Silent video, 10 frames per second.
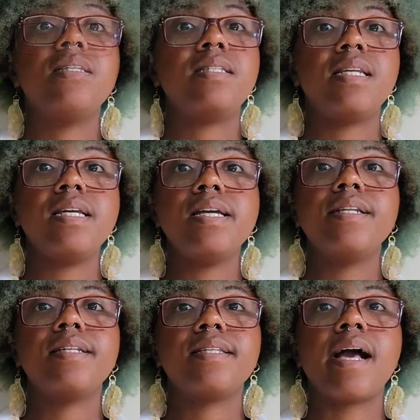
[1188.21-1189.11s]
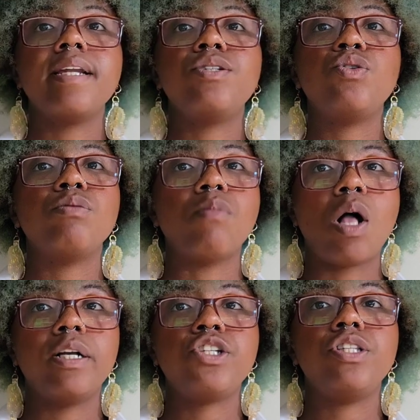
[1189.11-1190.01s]
The city decided to
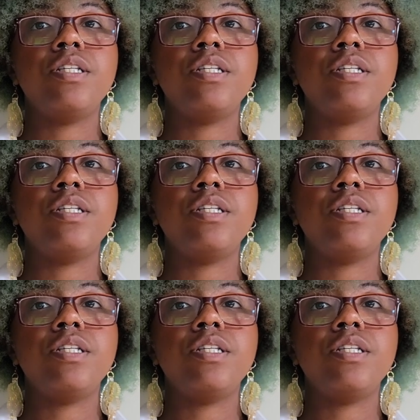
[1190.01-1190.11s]
demolish the